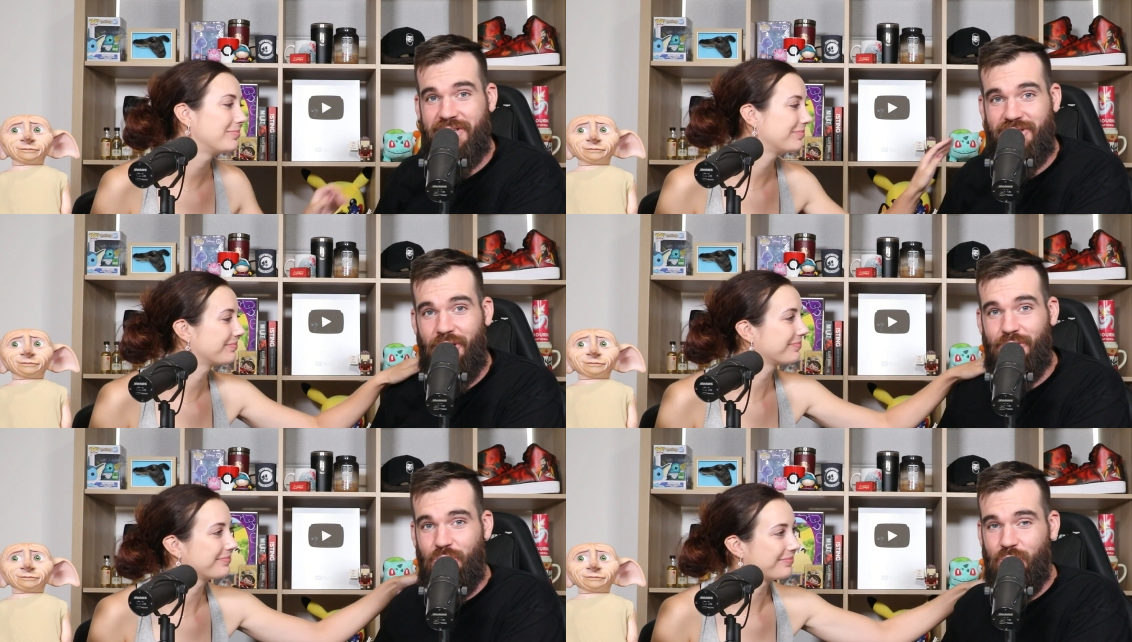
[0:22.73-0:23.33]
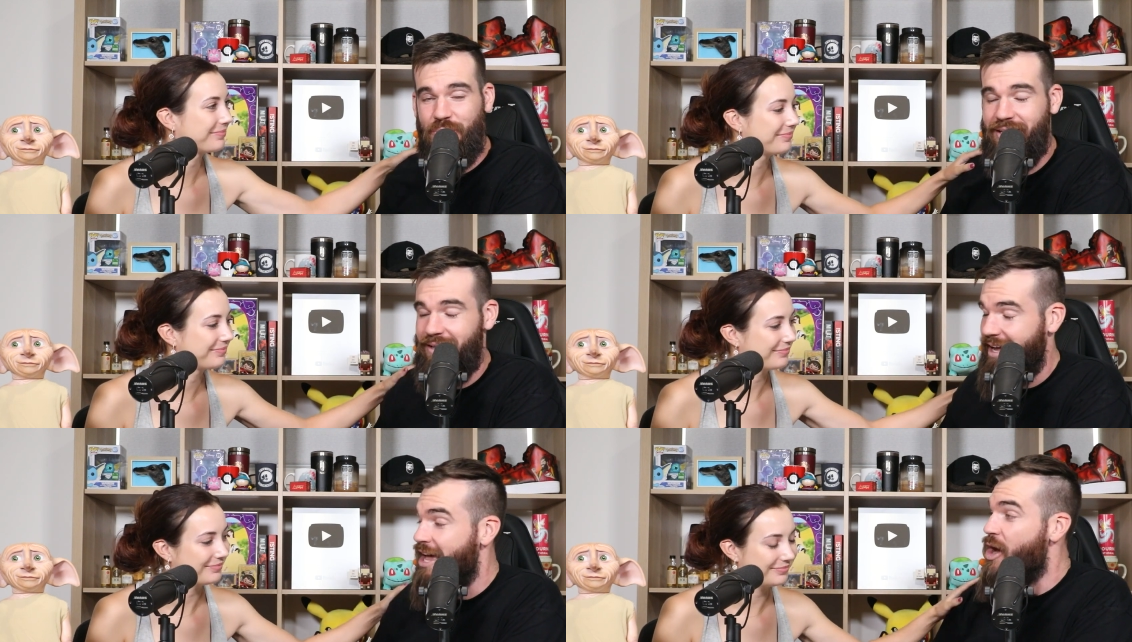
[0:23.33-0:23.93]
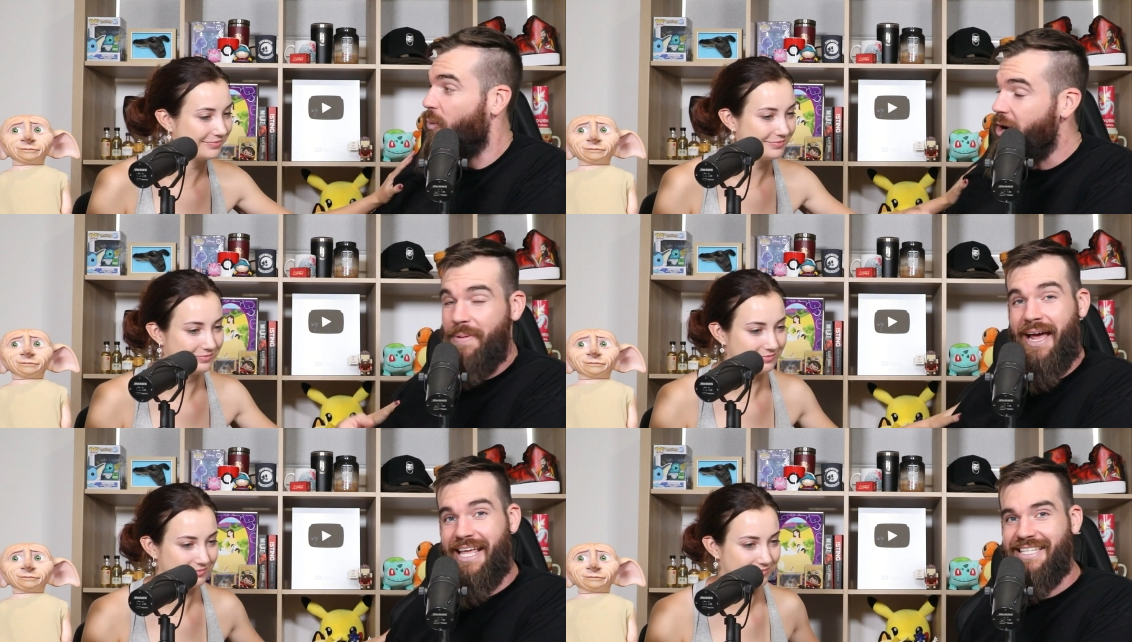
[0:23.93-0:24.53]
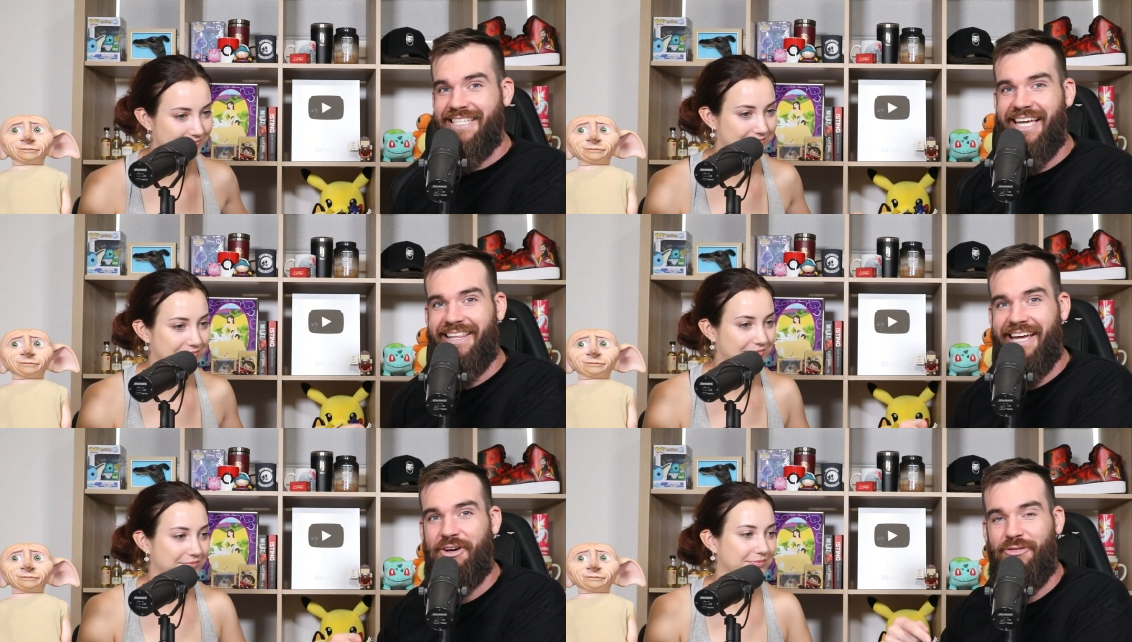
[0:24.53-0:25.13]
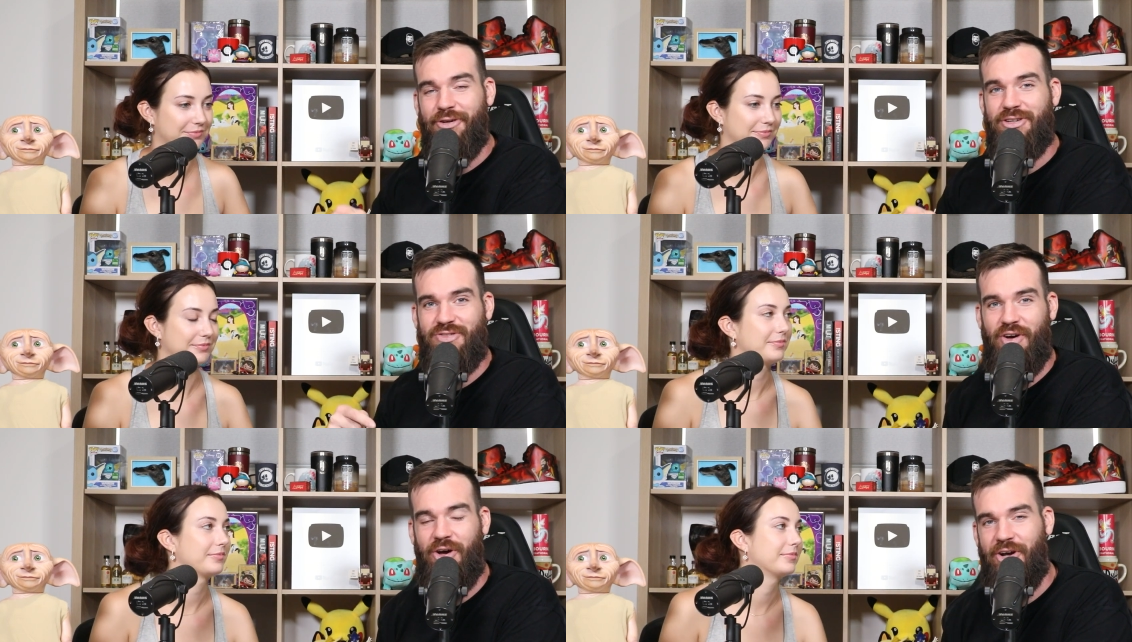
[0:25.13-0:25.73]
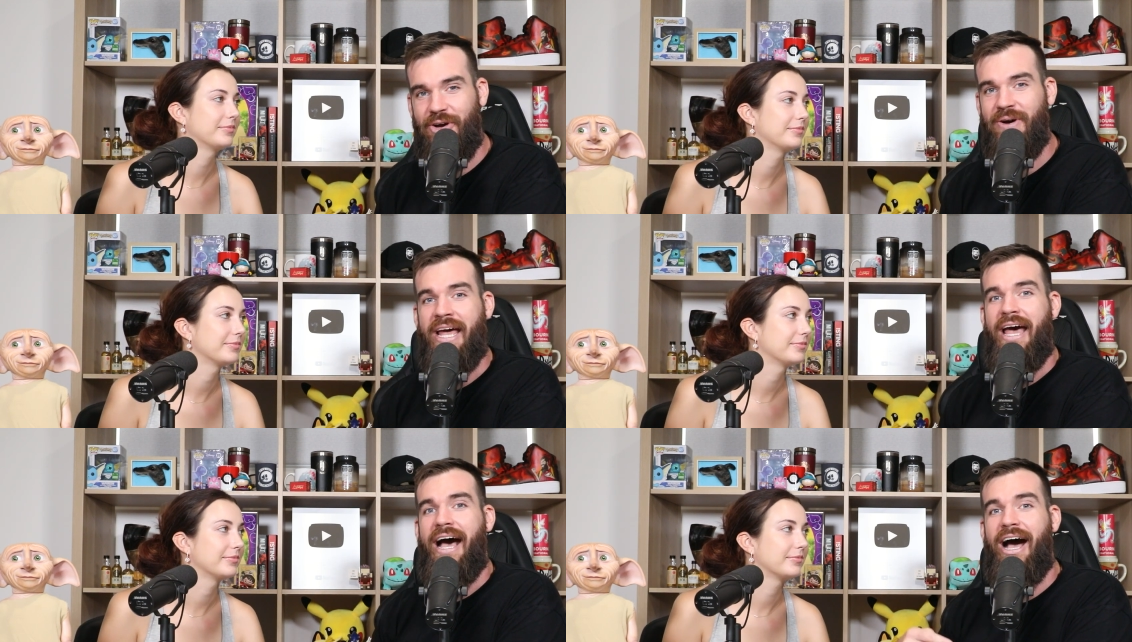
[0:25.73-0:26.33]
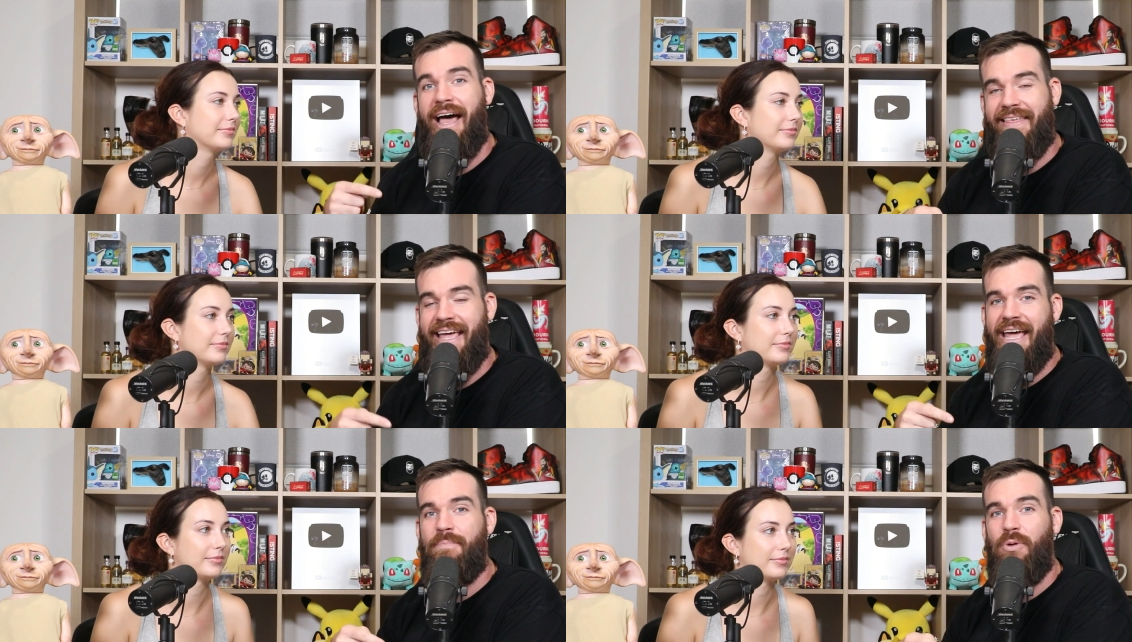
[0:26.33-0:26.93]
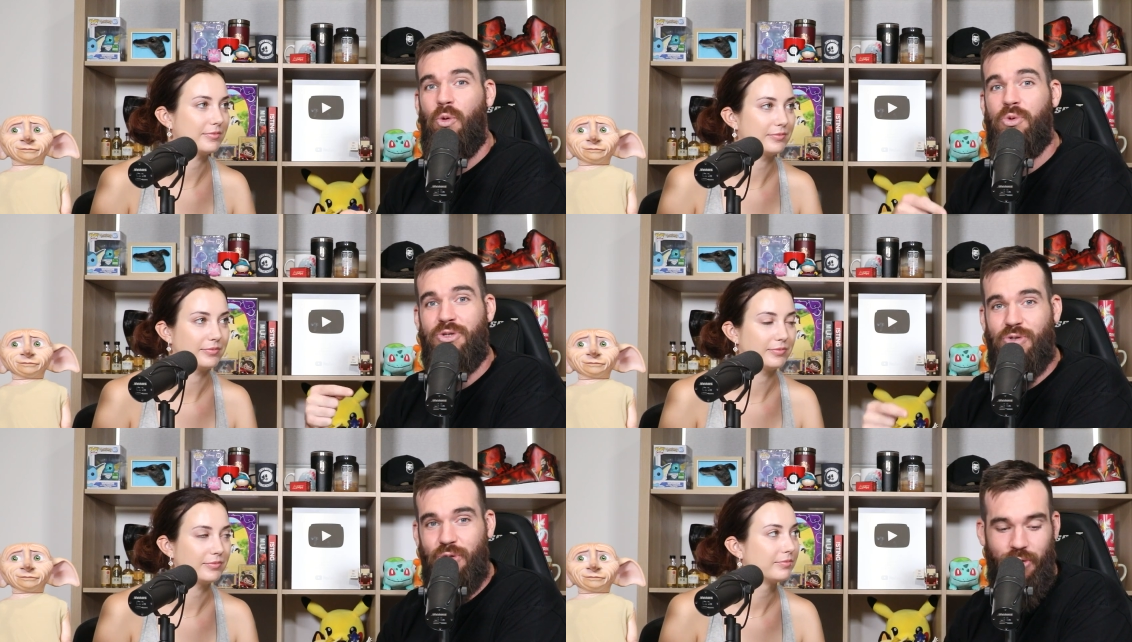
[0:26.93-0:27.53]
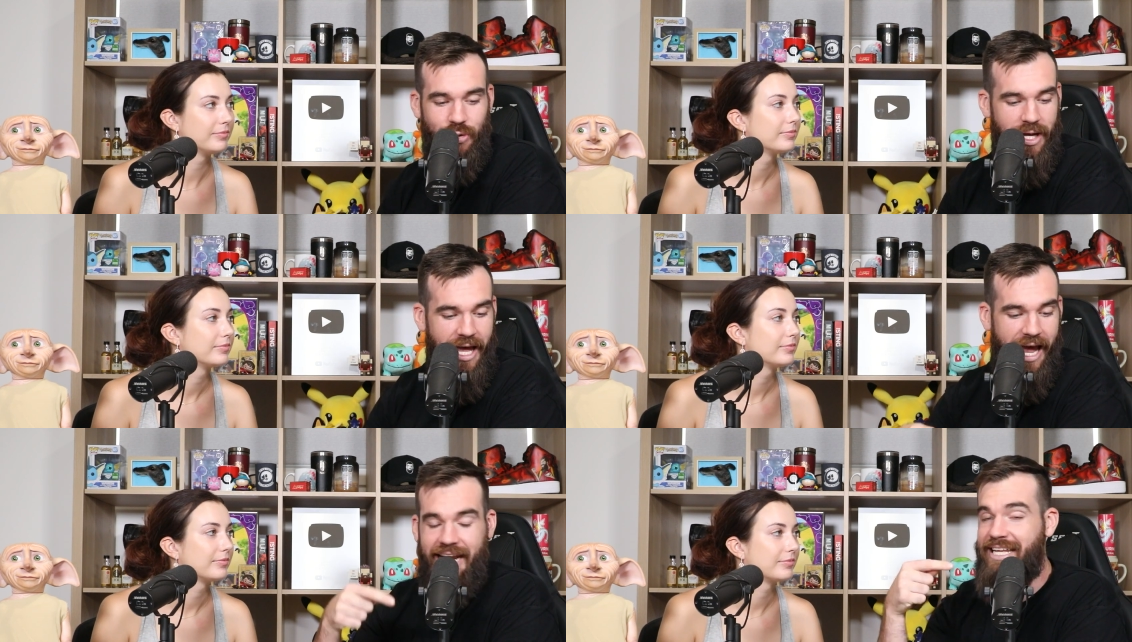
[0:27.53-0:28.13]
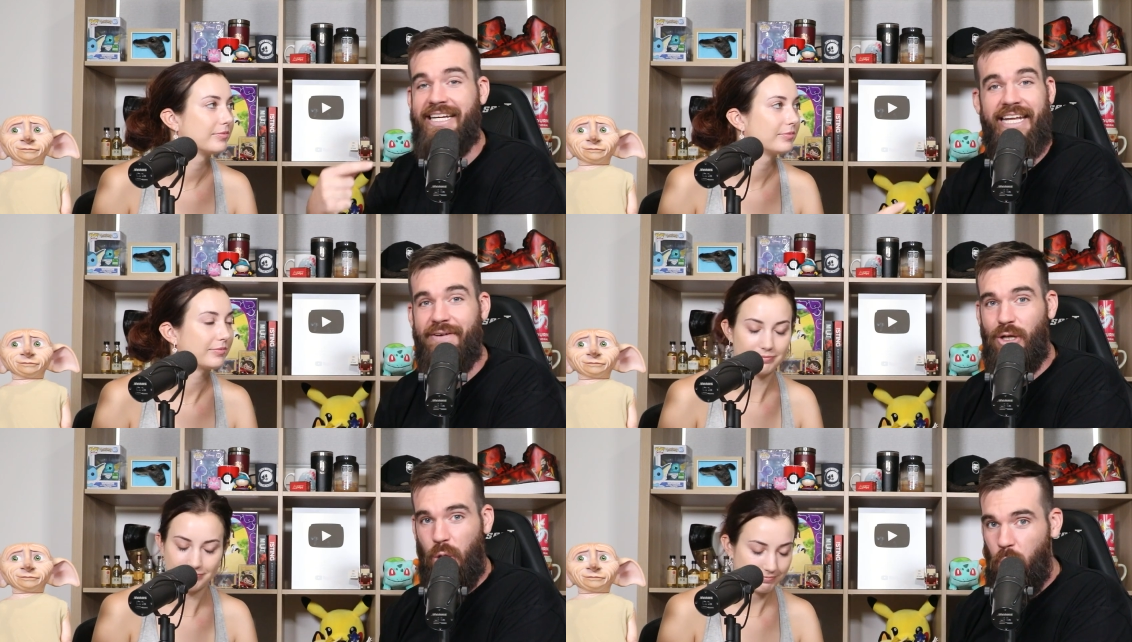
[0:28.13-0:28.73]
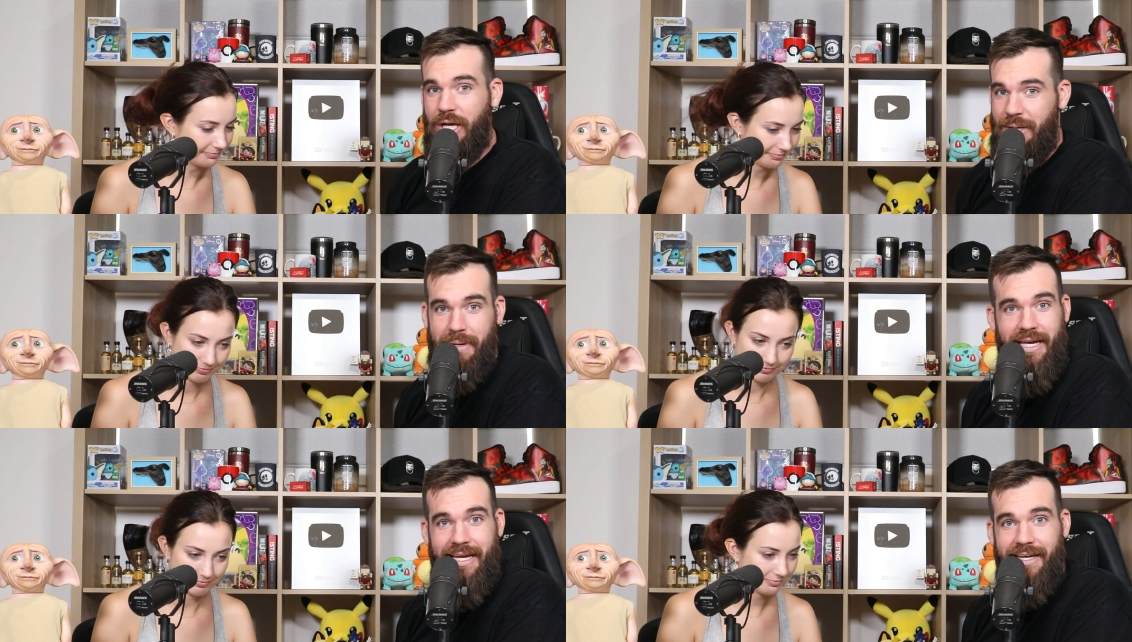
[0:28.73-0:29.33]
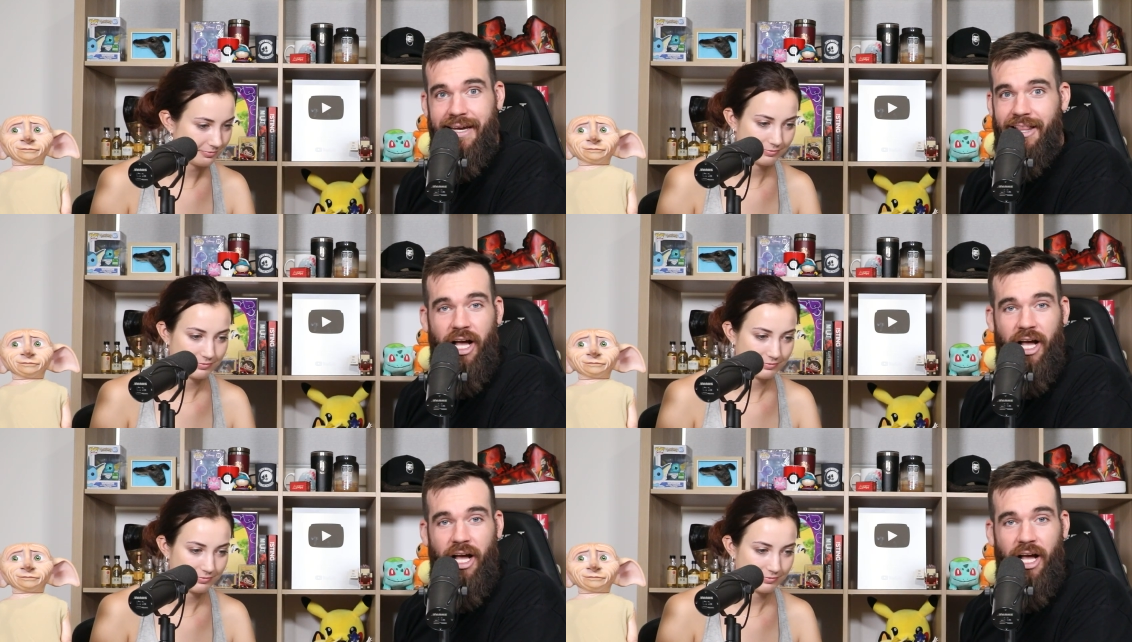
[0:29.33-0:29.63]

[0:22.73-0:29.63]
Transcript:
Speaker 1: been so cool with Claire. What about yesterday? Claire got her first photo at the airport with a dude, and he didn't even look at me.